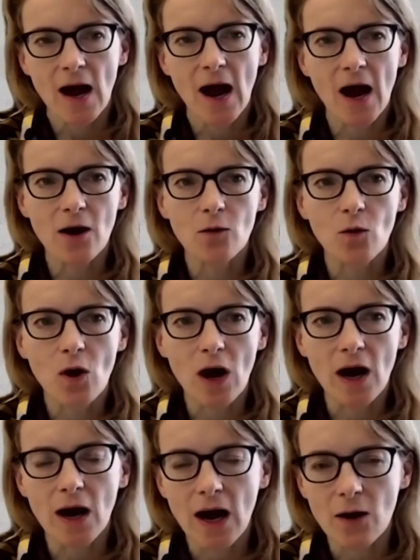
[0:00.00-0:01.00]

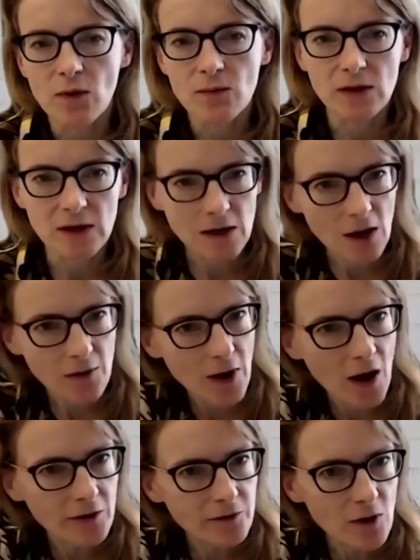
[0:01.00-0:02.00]
how women and other
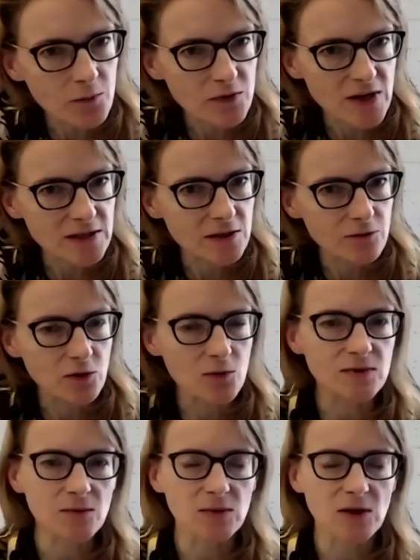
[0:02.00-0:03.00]
underrepresented
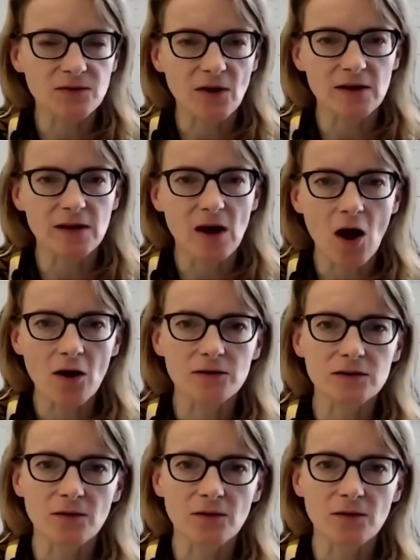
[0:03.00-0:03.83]
groups sometimes find it hard